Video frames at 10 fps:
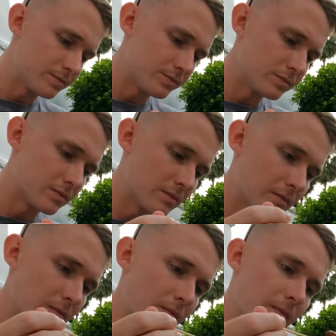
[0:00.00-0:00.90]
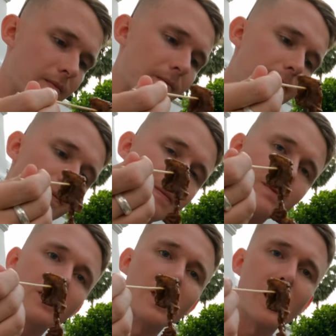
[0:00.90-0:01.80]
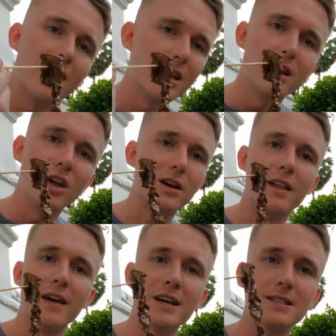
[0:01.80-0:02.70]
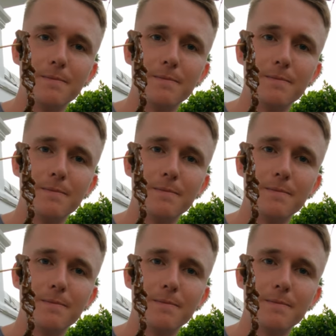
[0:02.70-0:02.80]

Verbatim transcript: The lamb fanatic now. Gonna look give you this.